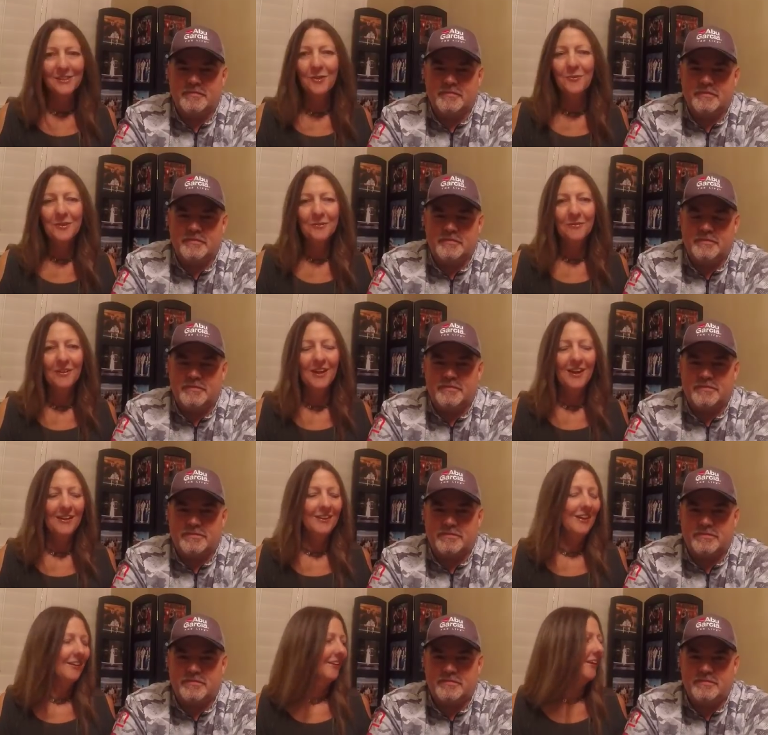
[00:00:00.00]
Speaker 1: so we were
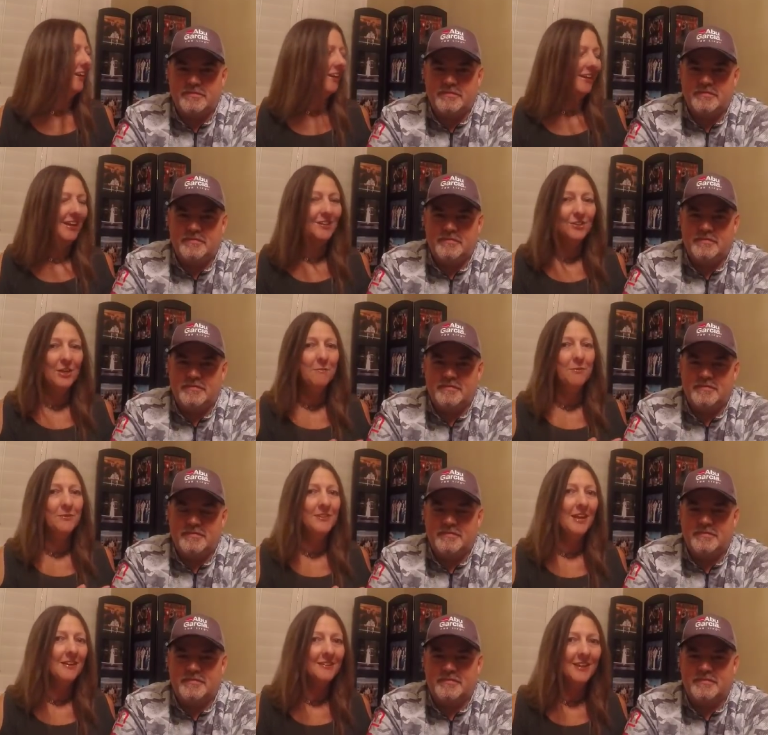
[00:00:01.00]
and Jamie
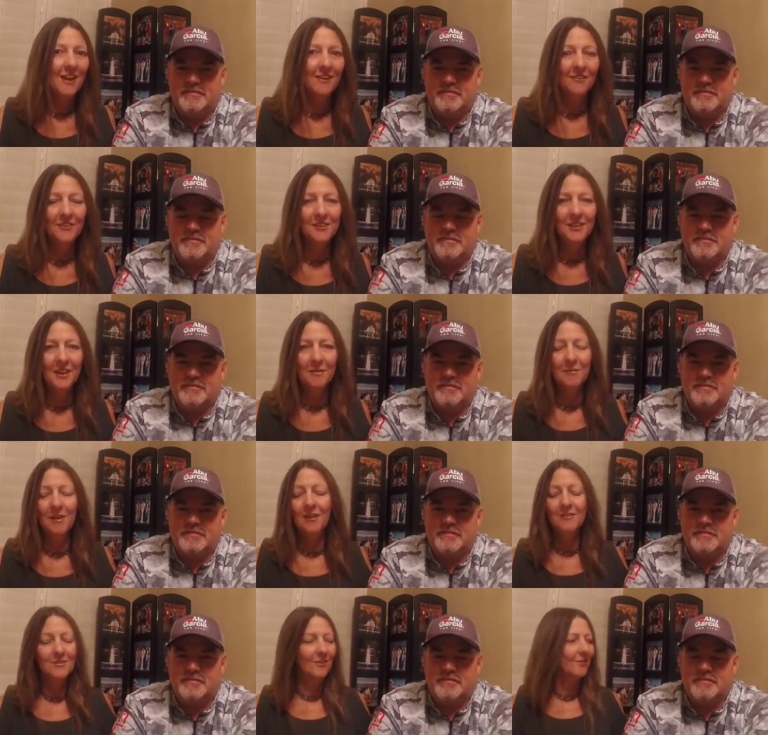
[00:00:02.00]
was out of town at the time
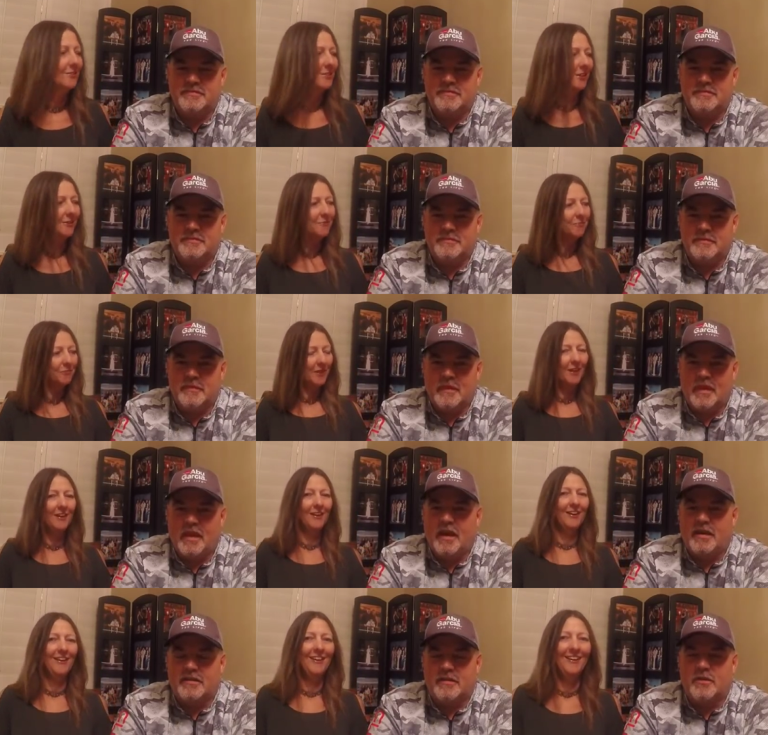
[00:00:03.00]
also, so.
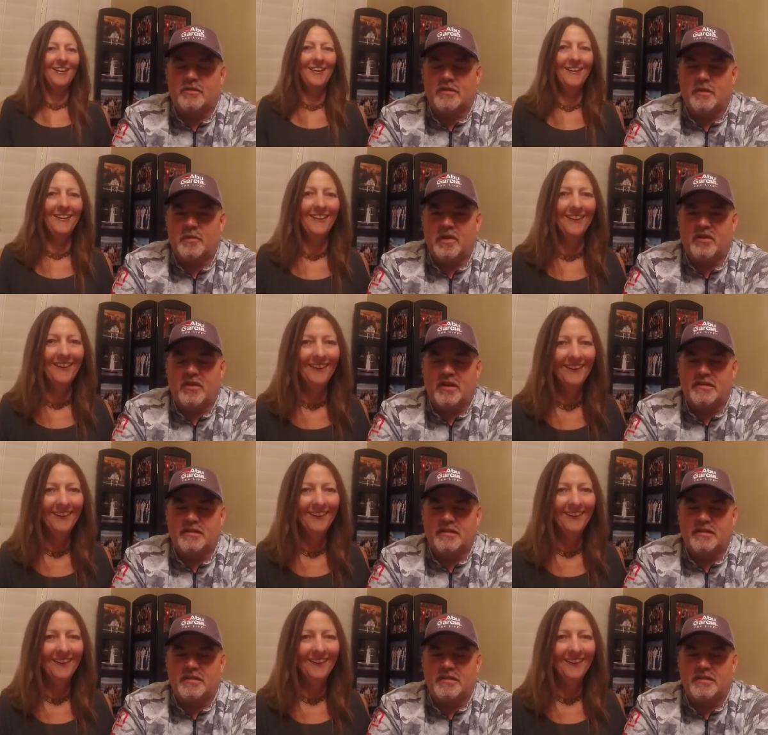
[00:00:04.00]
Speaker 2: yeah, so it was a little bit